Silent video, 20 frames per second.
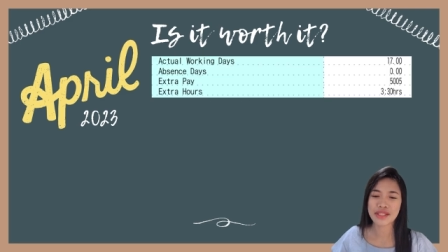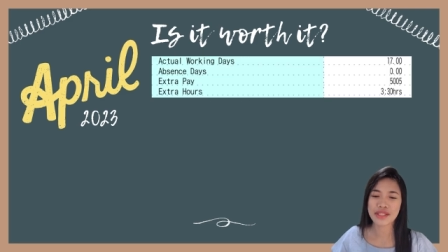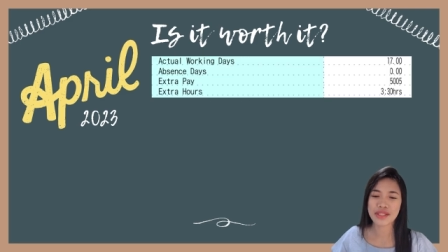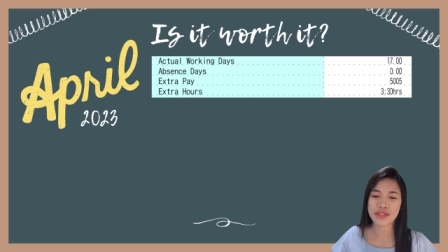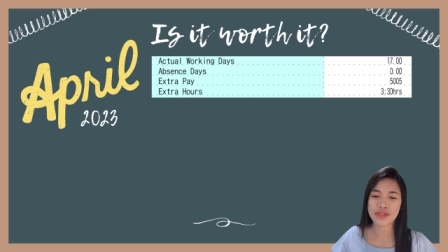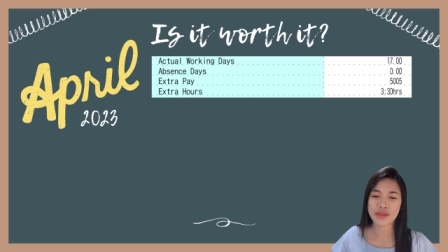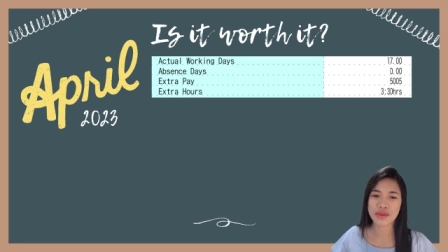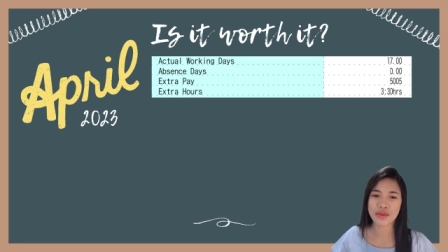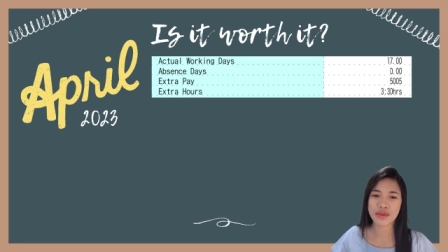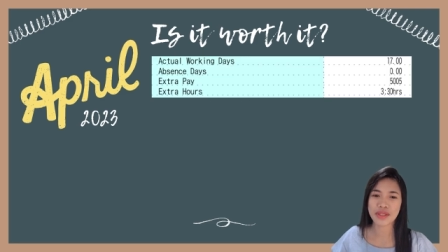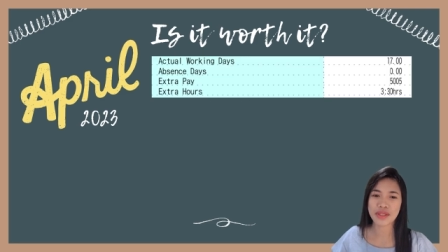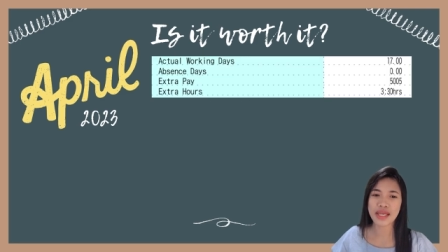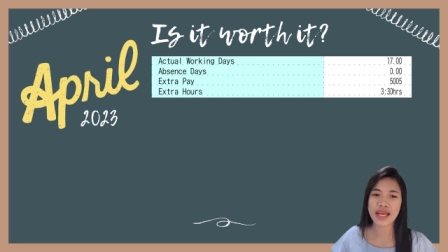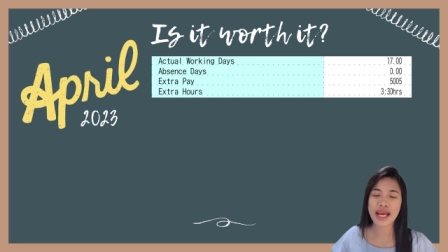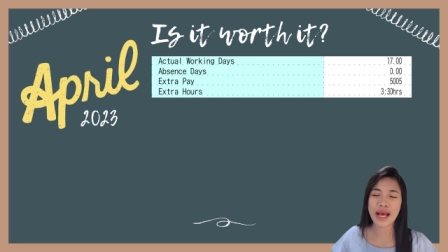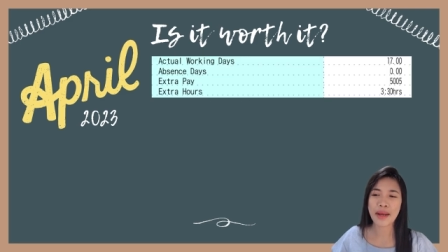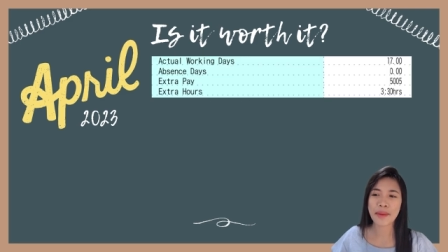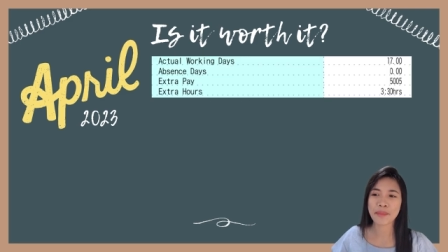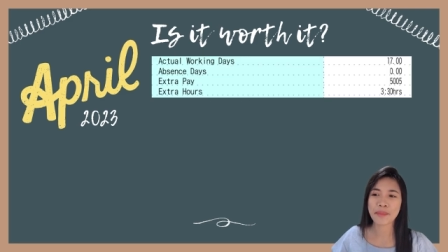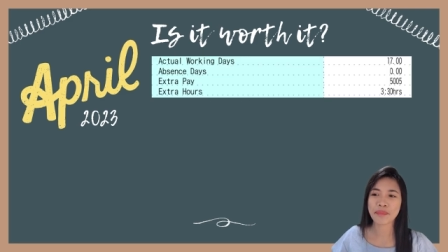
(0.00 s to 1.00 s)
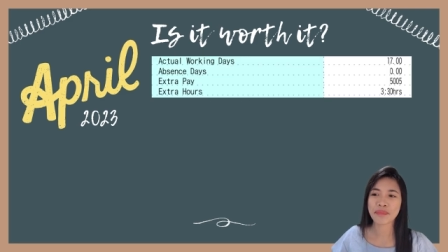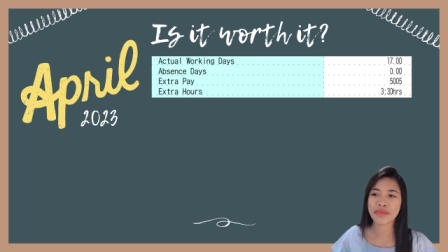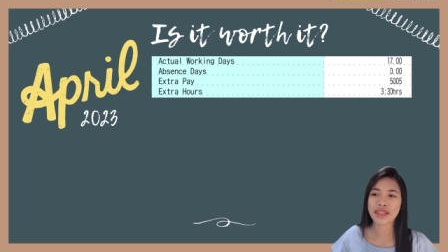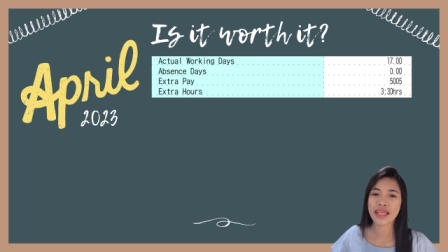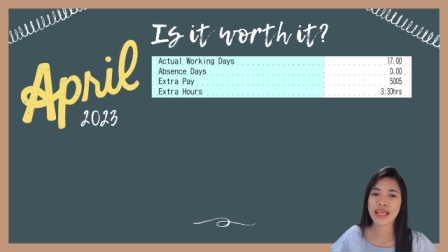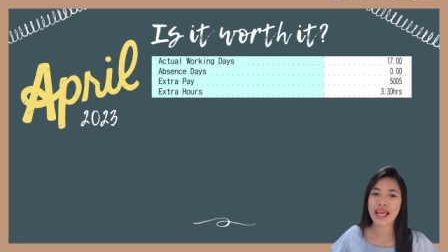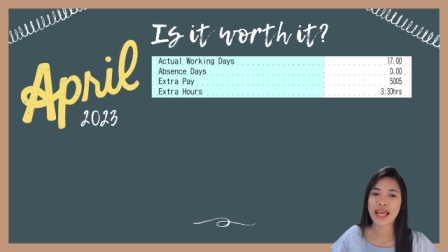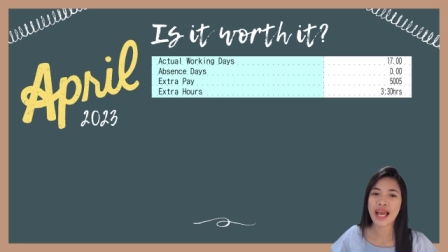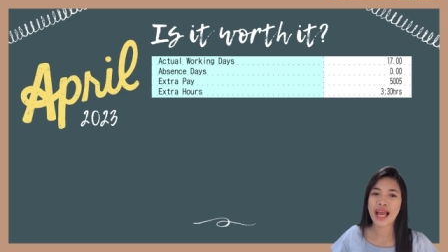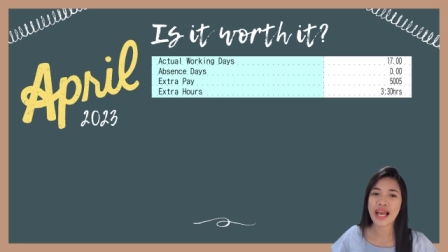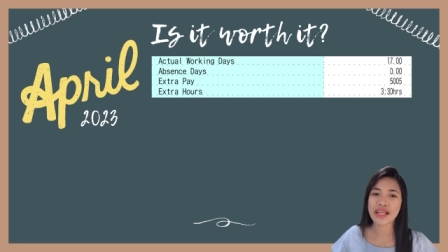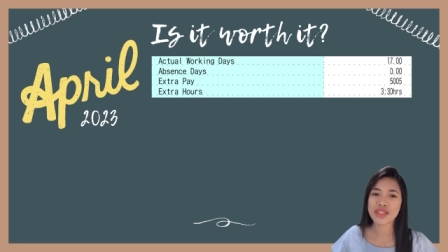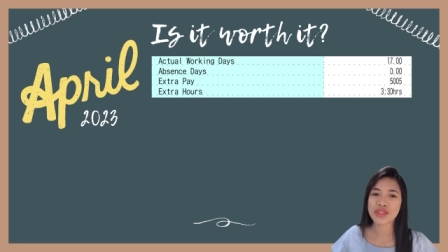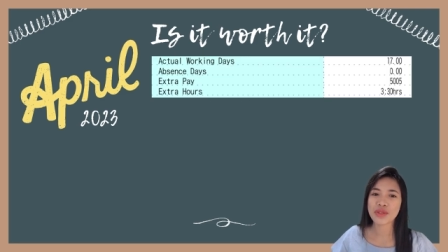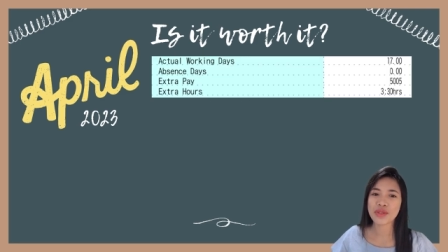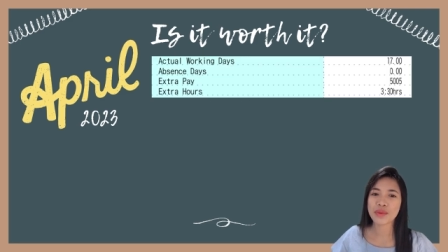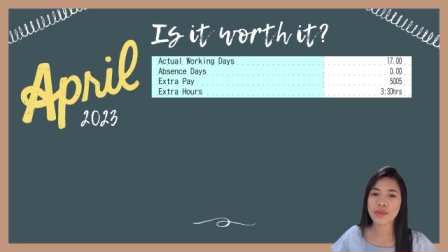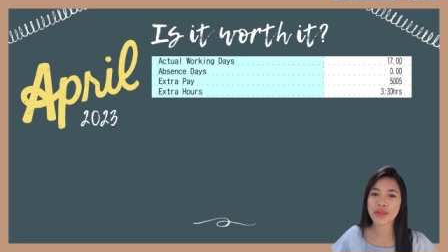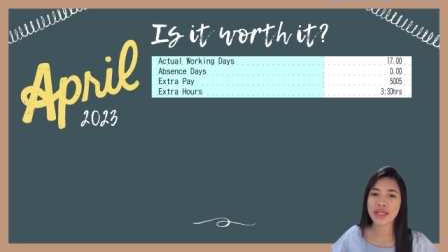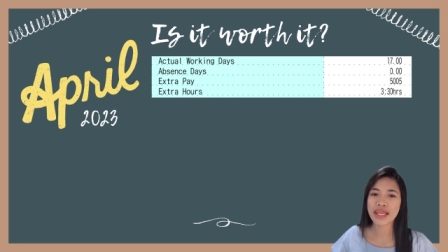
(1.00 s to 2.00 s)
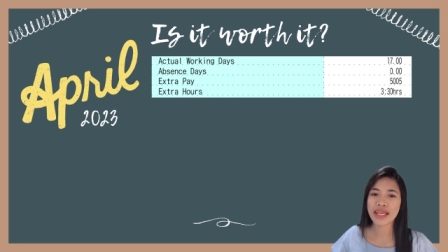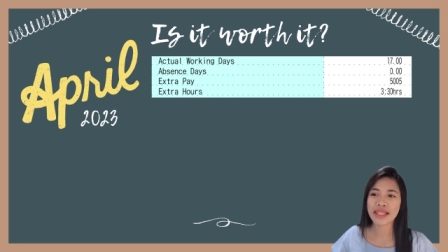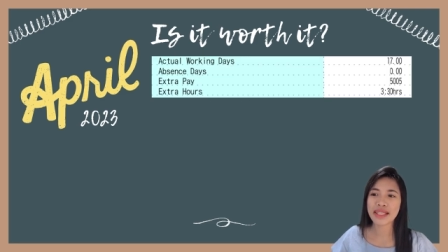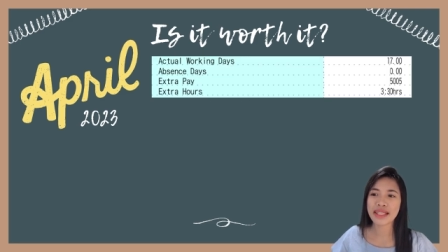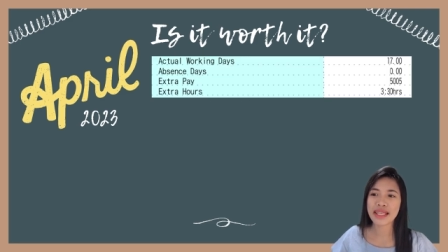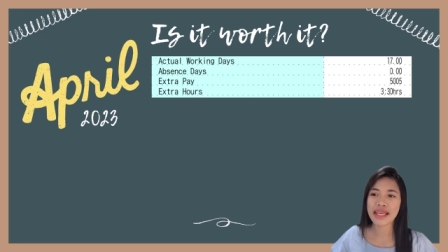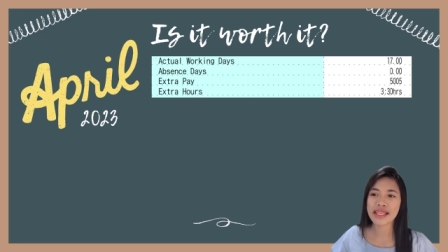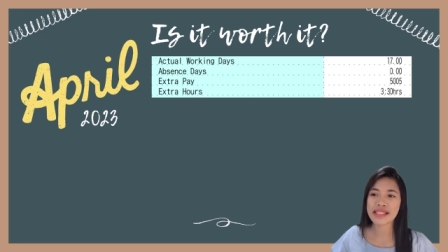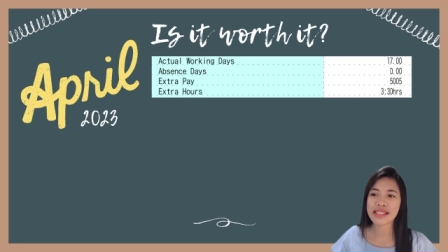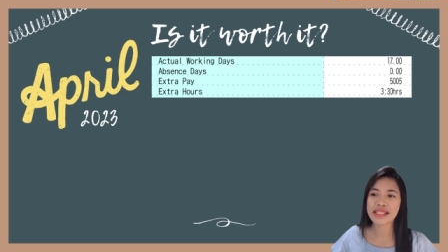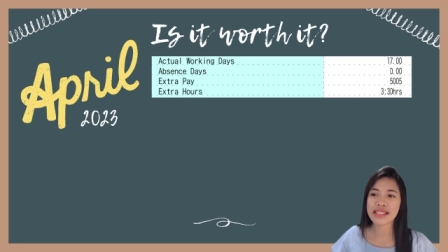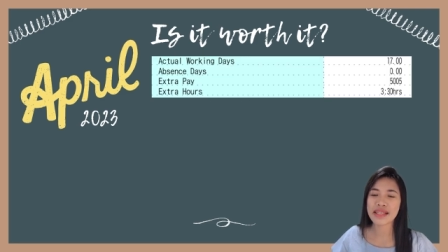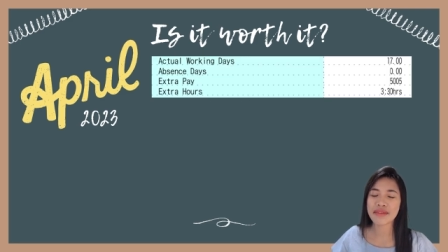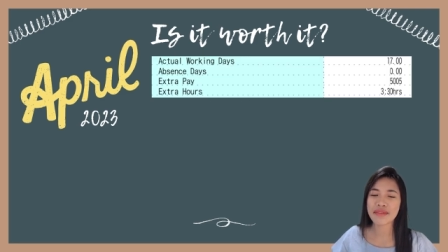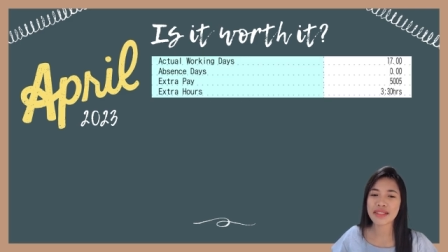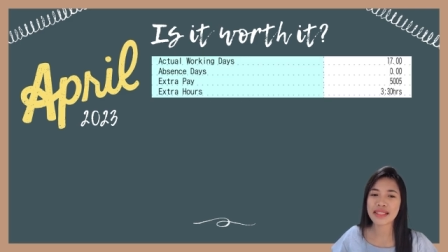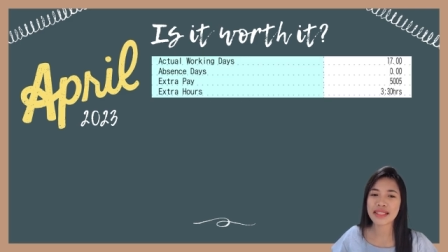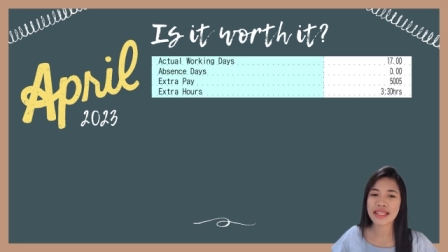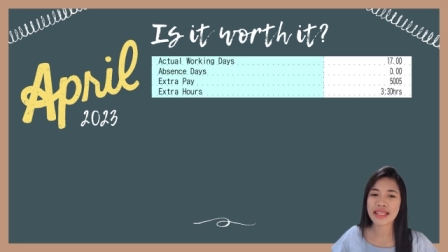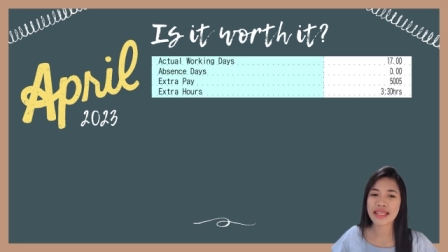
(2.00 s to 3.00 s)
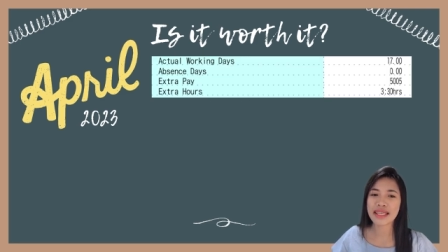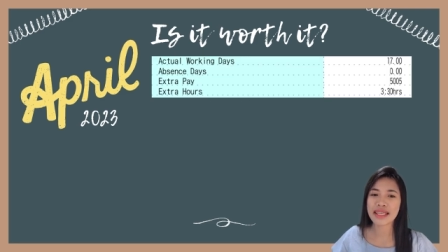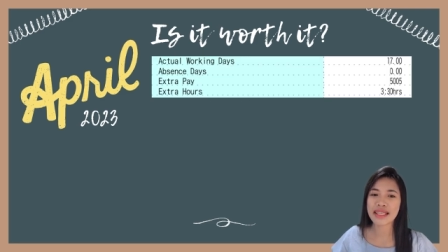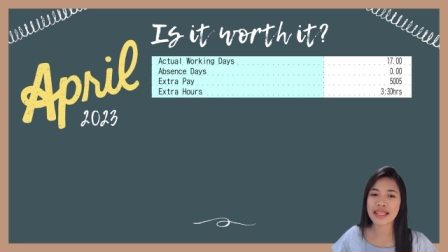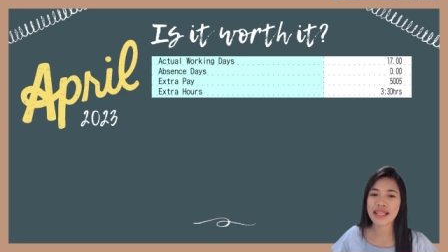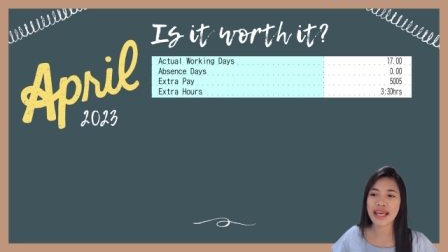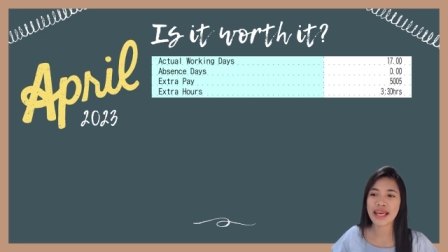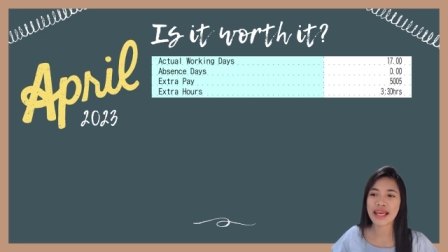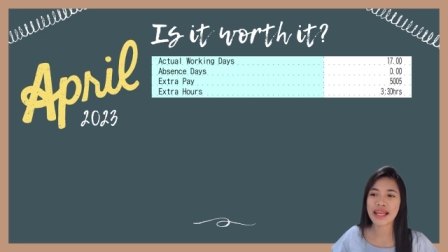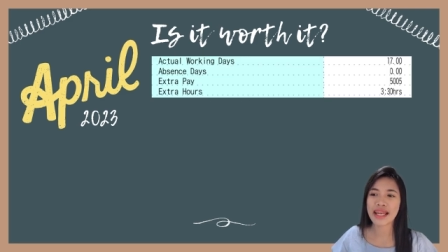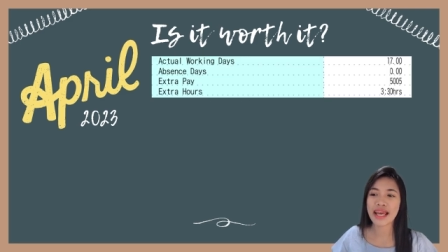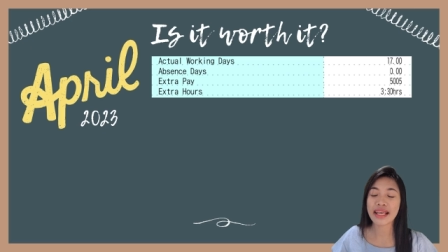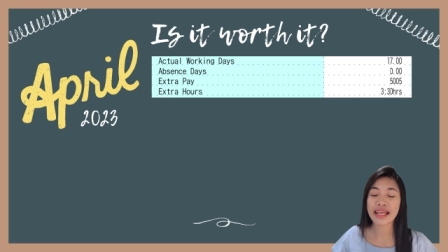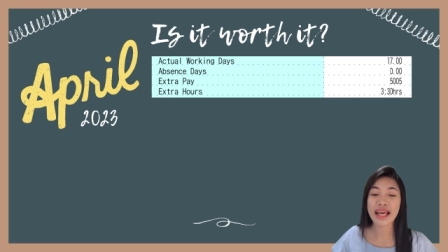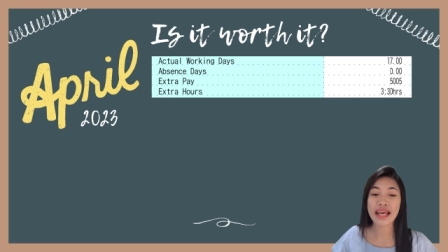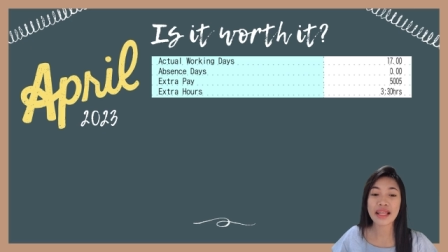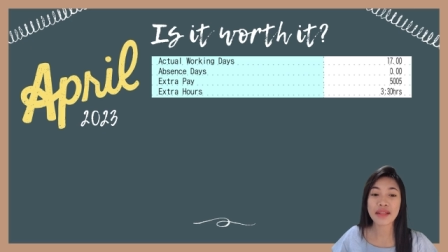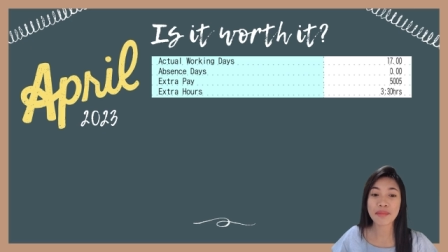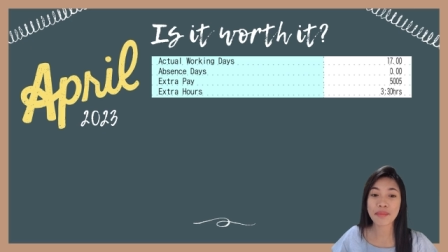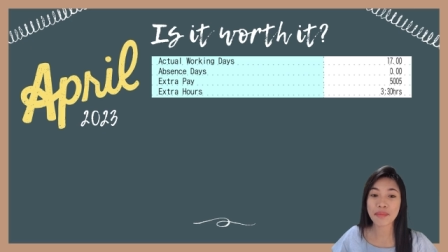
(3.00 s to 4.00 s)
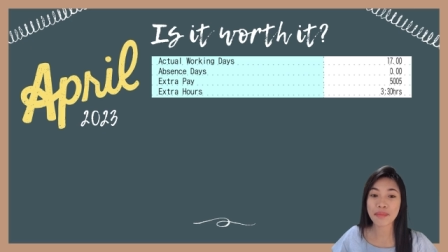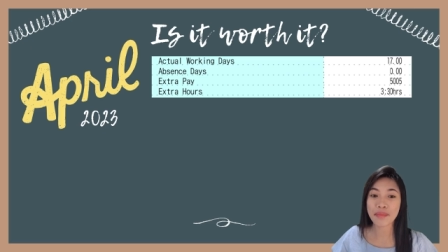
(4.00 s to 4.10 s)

So yeah, actual working day seventeen, and I got